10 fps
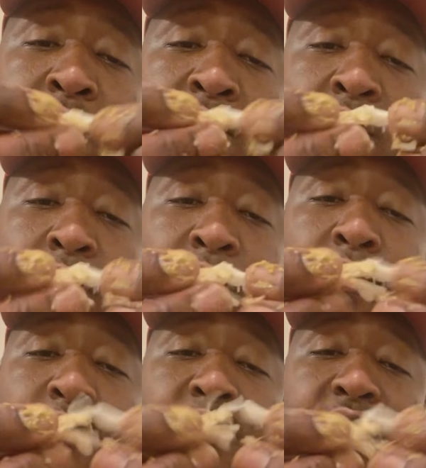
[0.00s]
Minimum
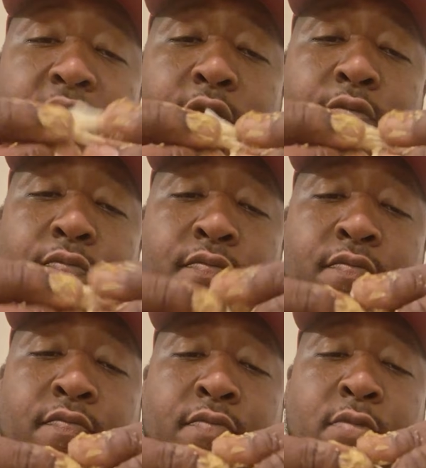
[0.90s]
shell,
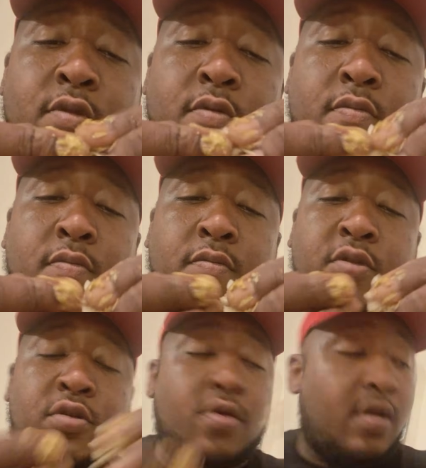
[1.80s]

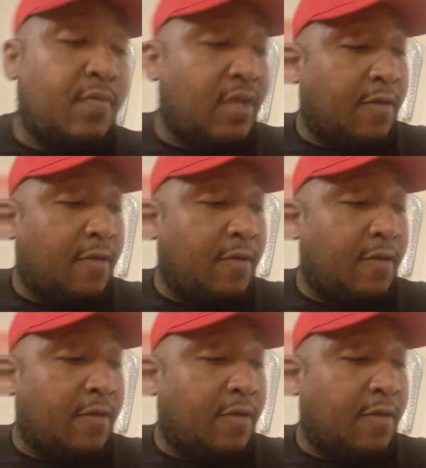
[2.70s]
majority meat.